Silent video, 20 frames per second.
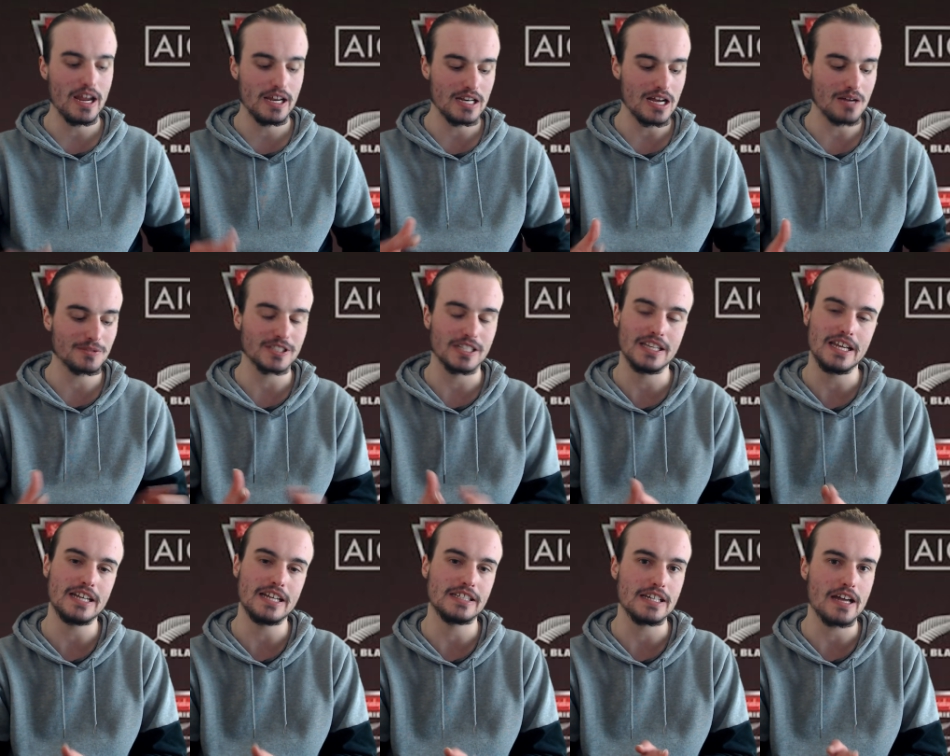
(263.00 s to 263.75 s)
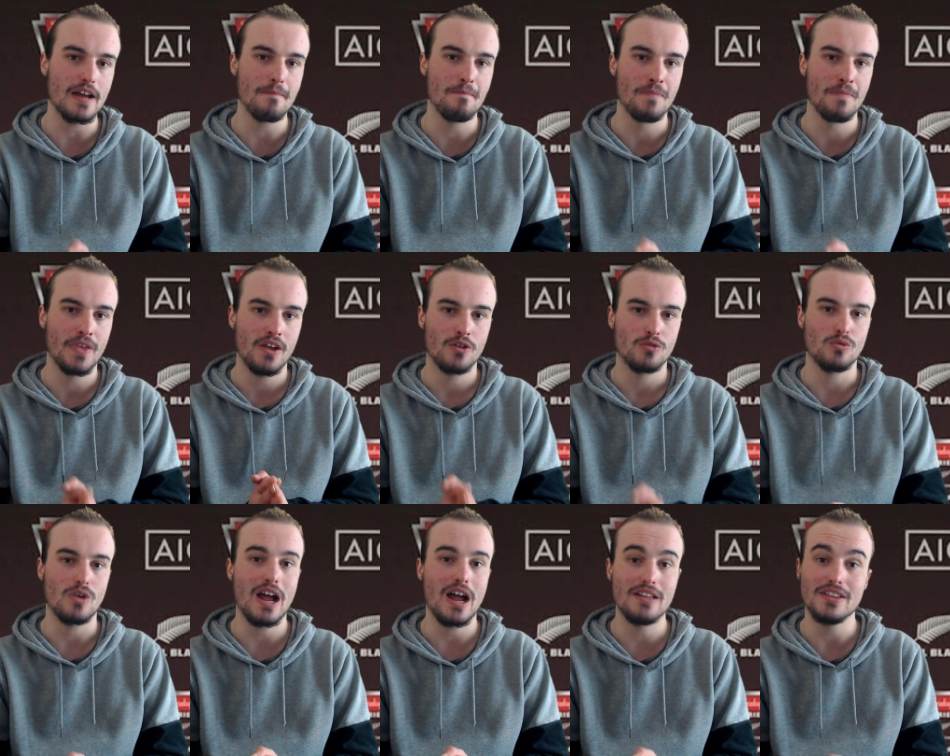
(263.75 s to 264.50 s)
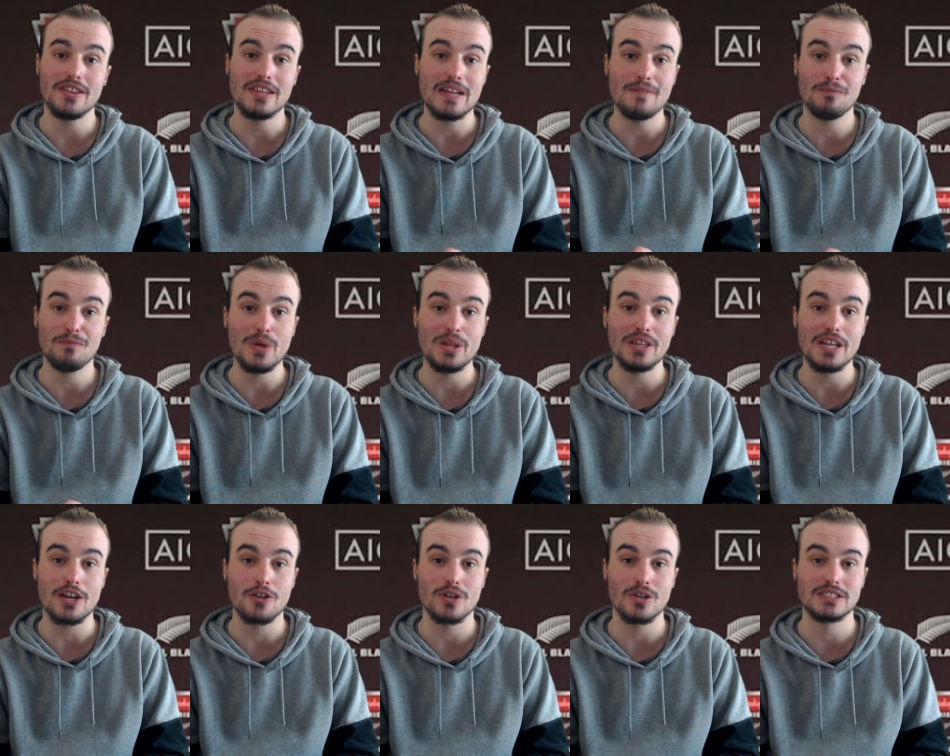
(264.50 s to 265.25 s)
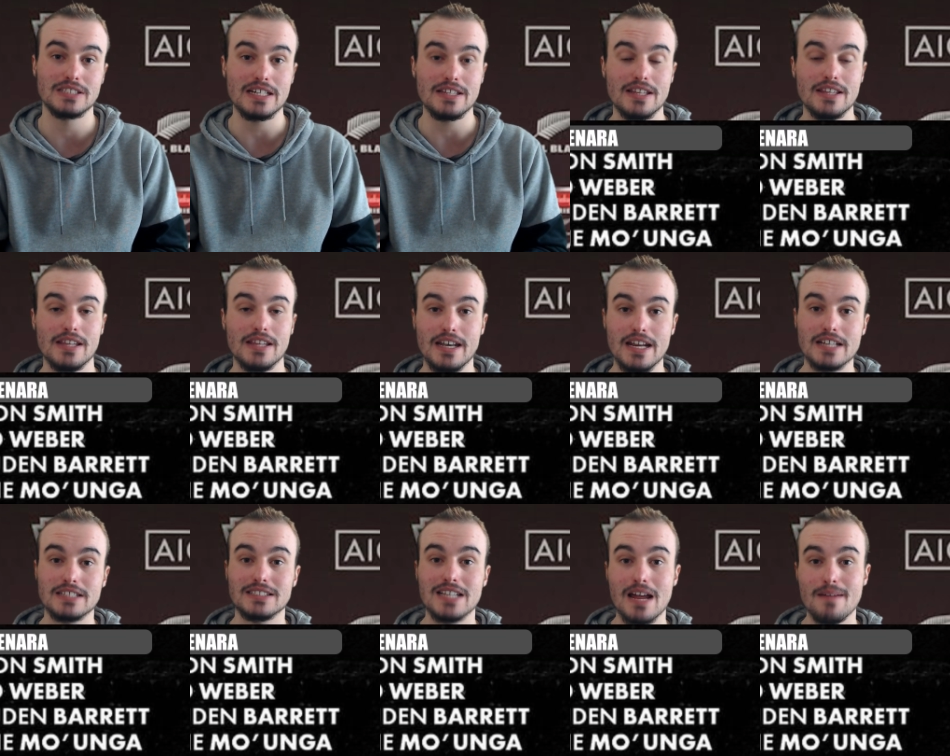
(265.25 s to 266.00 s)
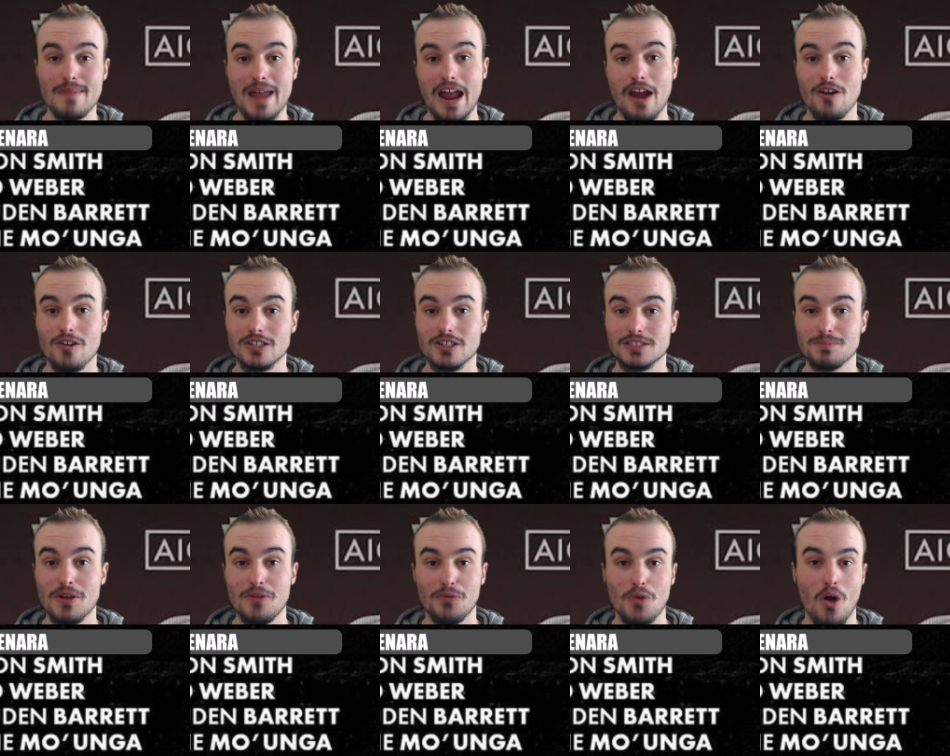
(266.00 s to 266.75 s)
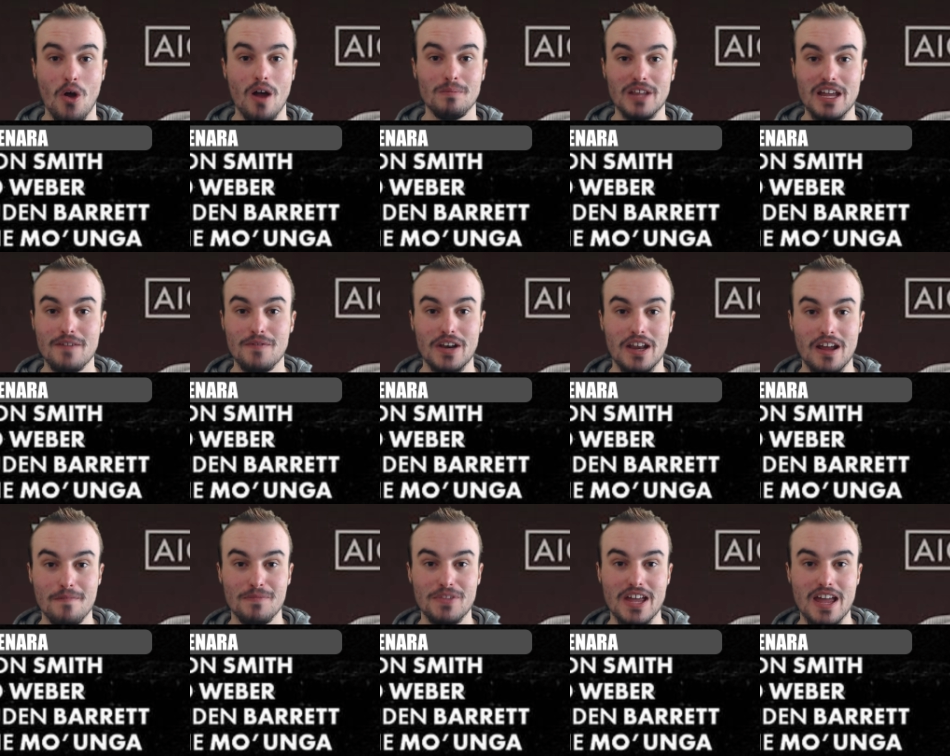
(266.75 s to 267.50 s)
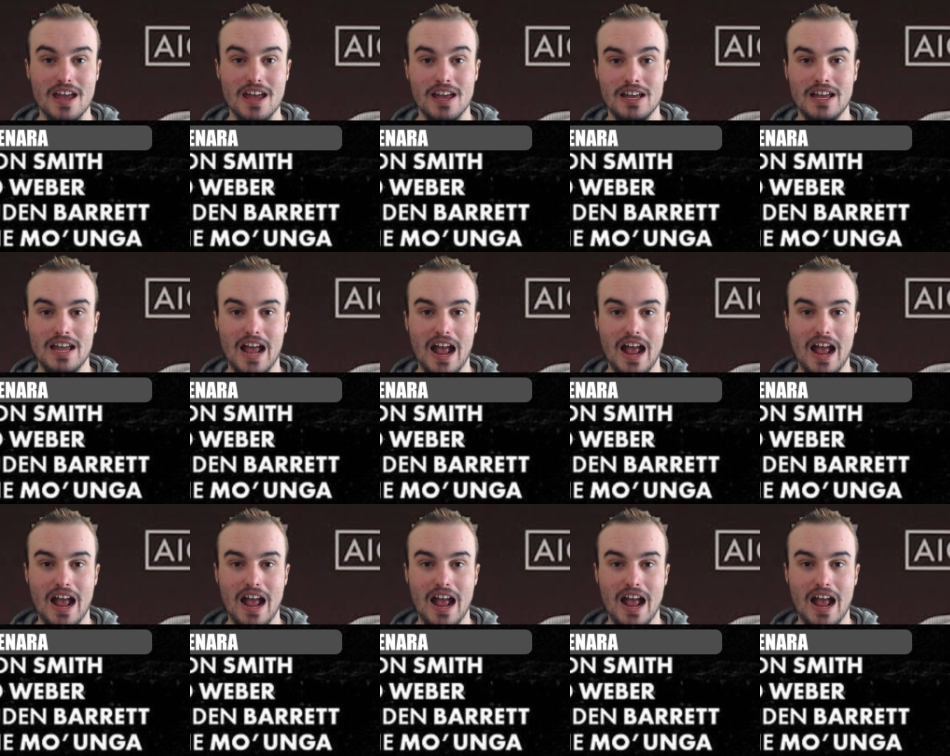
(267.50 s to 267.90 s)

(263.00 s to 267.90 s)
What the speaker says: end up selecting him rather than Finlay Christie. Then the next name, Aaron Smith, I'm leaving him there.